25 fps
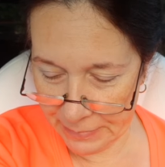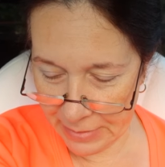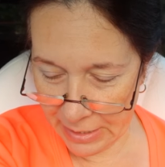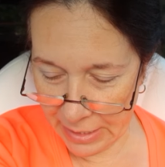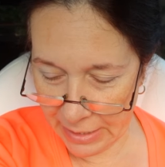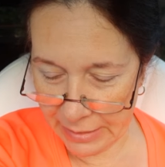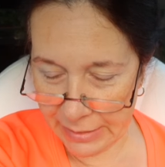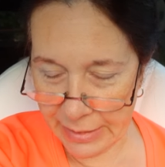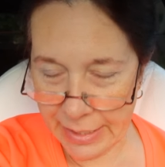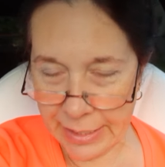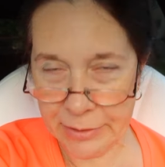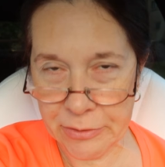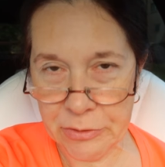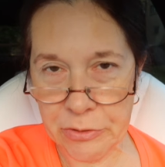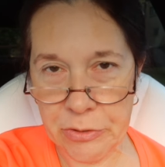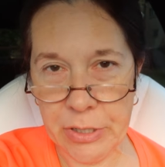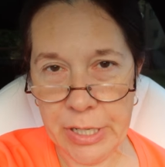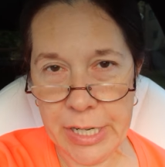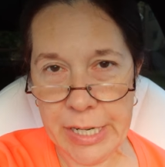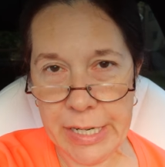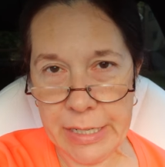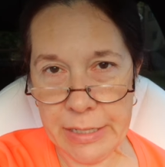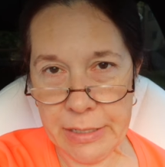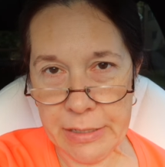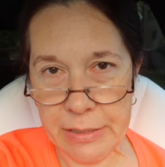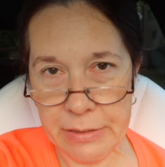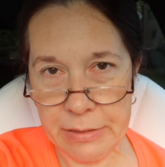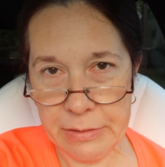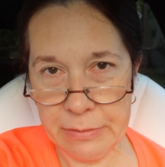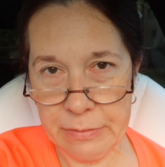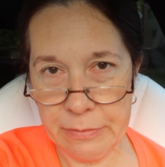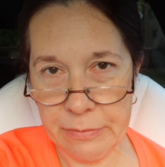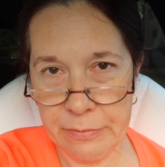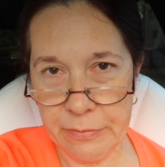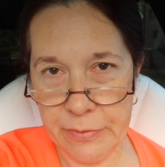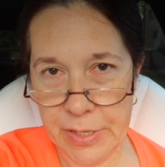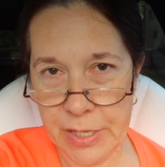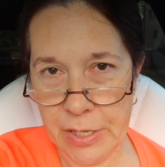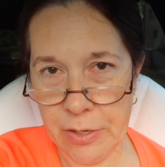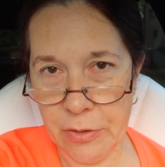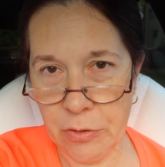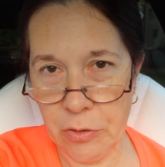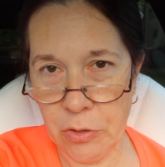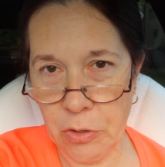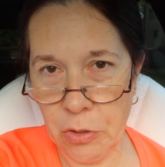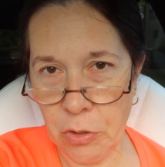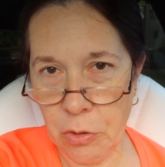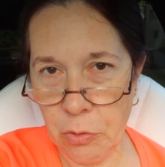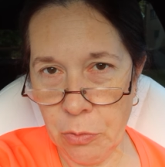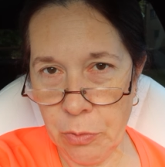electric
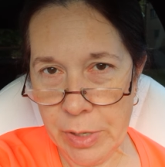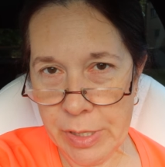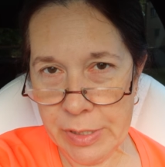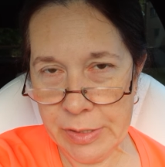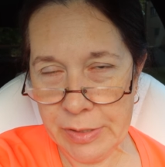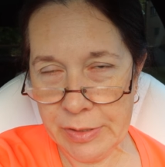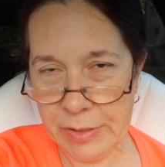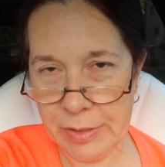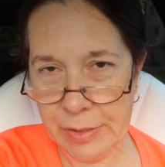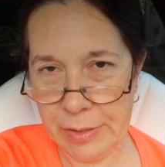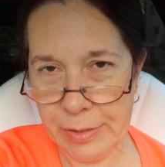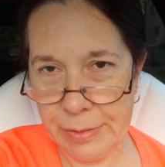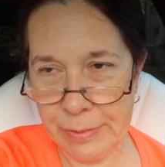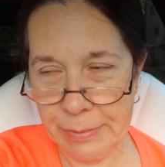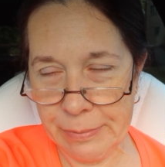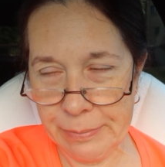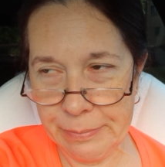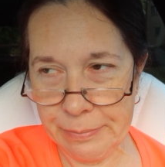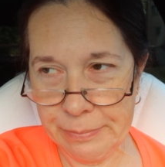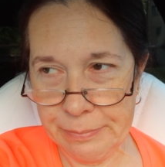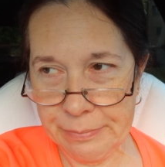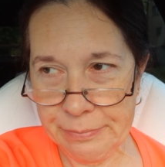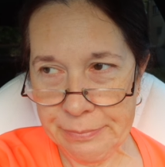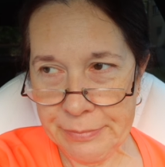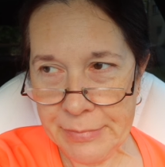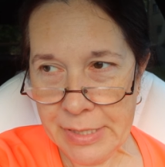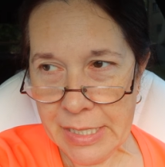vehicle with some